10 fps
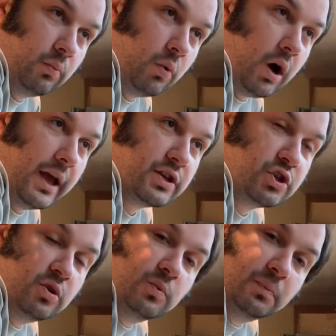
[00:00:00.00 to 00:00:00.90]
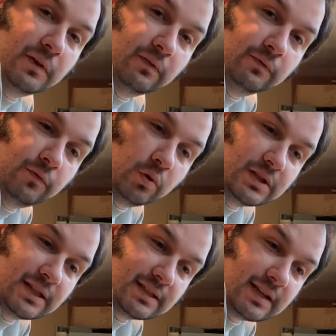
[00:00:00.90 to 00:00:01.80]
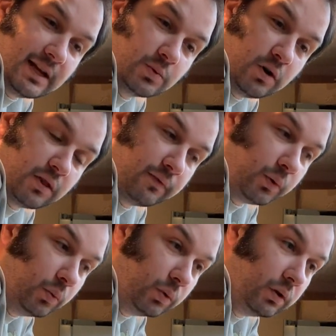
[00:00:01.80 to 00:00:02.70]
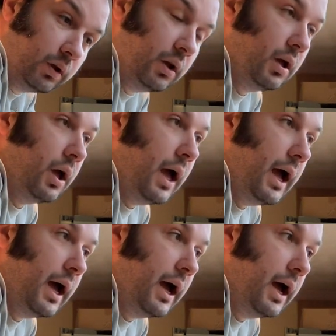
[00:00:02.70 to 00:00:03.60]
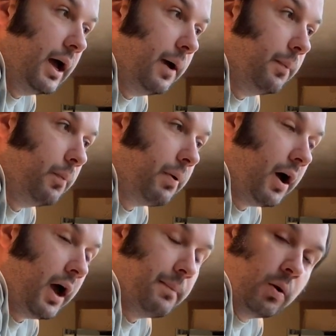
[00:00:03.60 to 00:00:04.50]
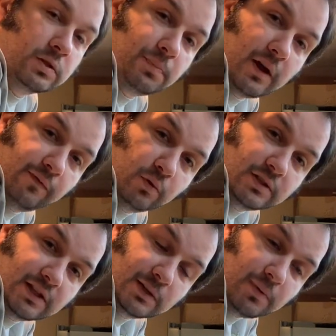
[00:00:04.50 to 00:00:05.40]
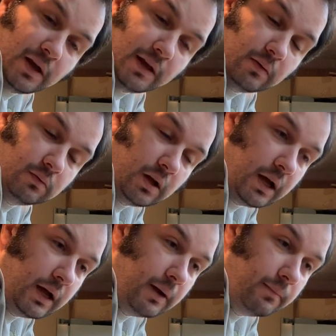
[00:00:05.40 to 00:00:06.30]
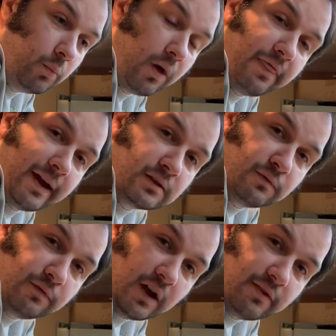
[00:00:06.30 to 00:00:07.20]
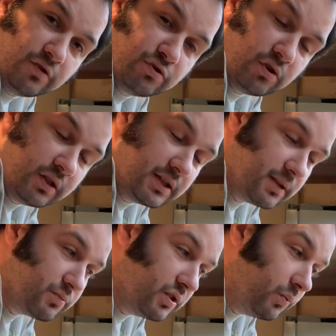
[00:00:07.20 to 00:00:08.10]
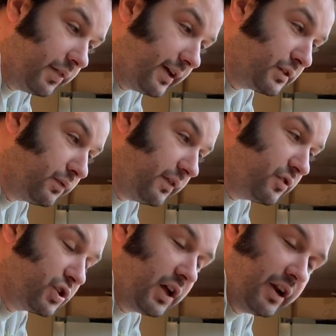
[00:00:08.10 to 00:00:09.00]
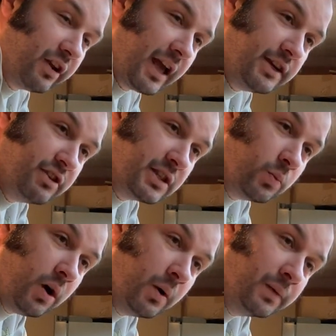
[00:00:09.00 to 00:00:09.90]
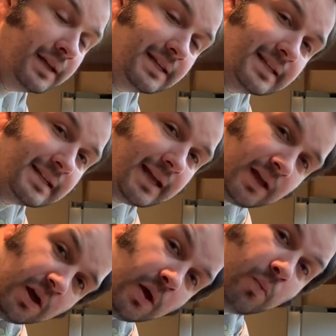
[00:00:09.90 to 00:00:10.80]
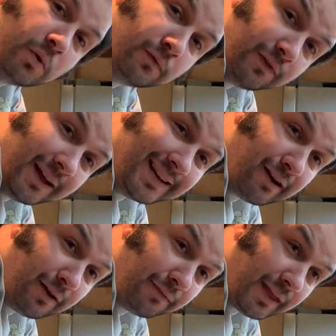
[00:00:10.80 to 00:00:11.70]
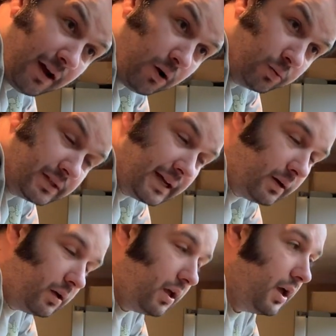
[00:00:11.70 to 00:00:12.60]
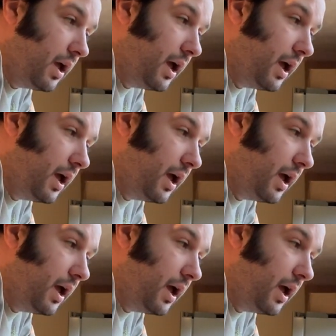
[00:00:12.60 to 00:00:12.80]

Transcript: what I assume will be 46 days worth of Huel, um, but I multiplied 46 by um, 1,500 on the assumption that 1,500 calories is what I will need in a day. We'll find out if that holds out.